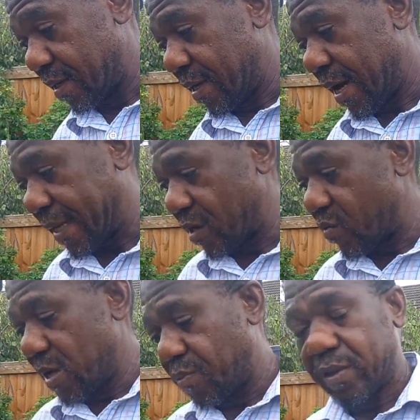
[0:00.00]
I didn't really
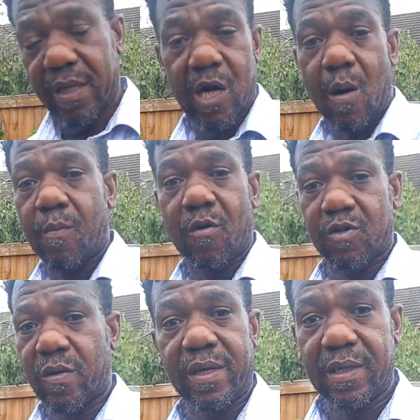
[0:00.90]
put any compost or
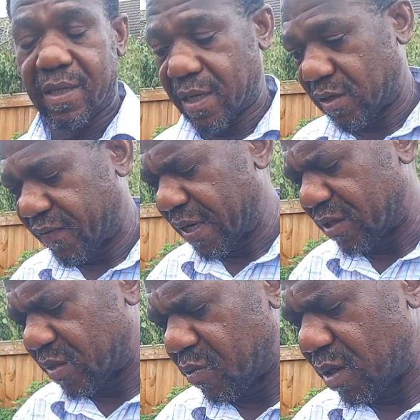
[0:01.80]
anything. I think I just
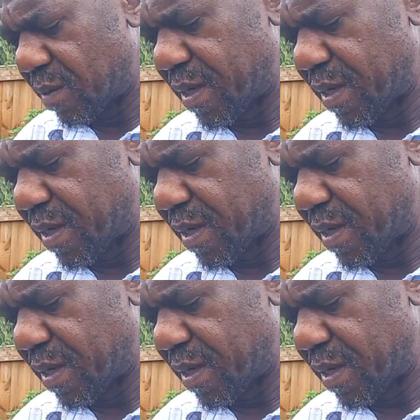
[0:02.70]
put a little bit of